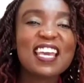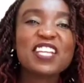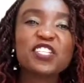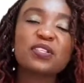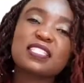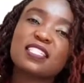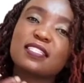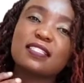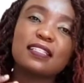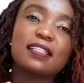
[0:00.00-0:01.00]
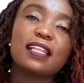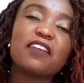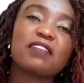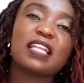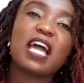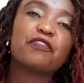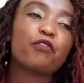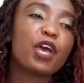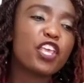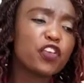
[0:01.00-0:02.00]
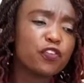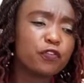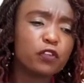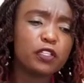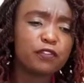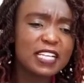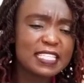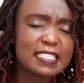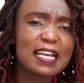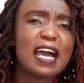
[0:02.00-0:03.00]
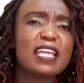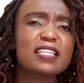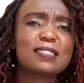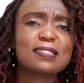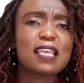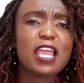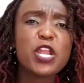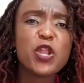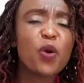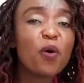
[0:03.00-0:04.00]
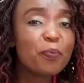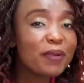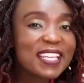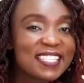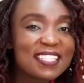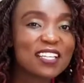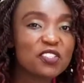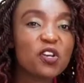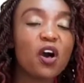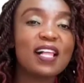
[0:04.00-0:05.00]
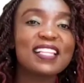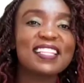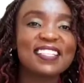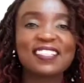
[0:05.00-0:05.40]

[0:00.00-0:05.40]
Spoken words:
And don't just live a life where you're full of anxiety and no peace at all.